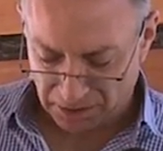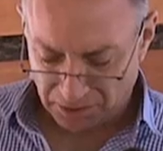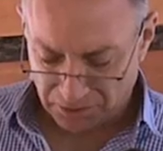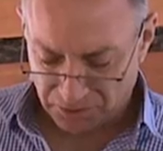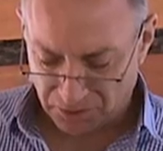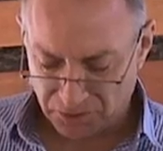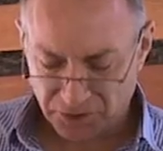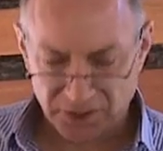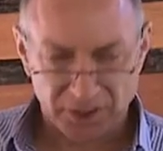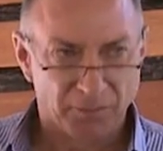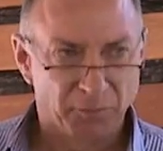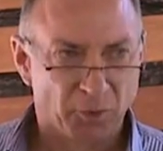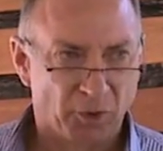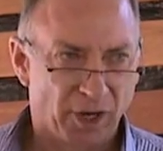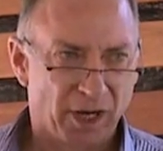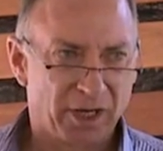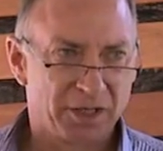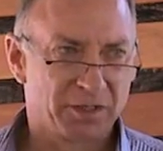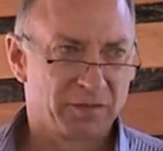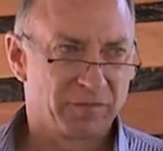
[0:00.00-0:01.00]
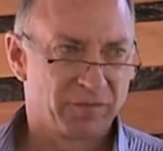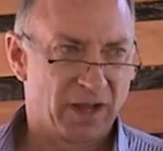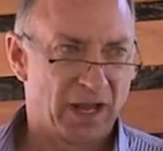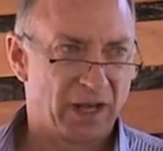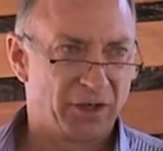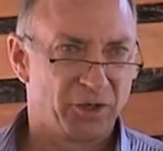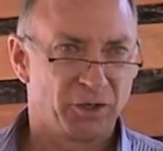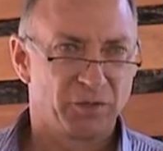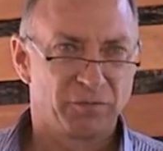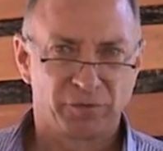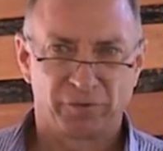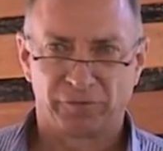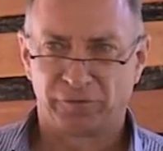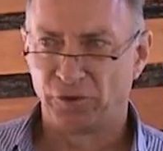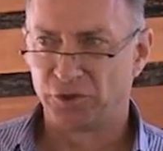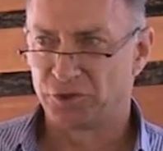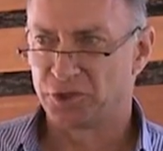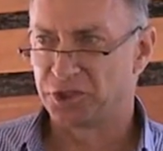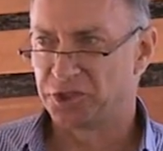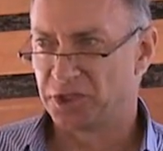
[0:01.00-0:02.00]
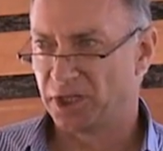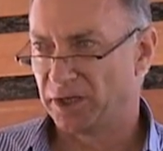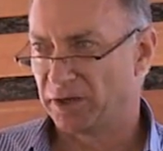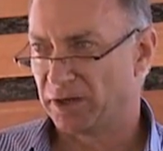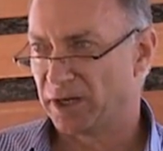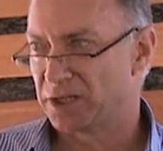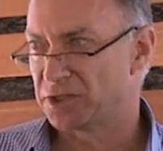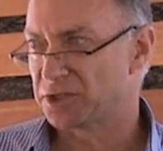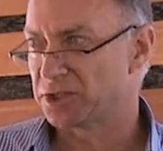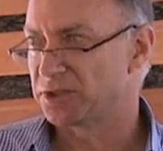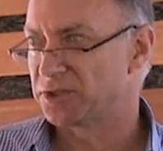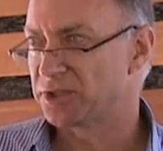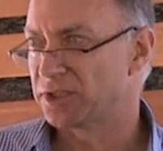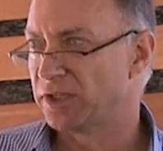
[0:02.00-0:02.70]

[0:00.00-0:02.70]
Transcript: to some greater value for future generations.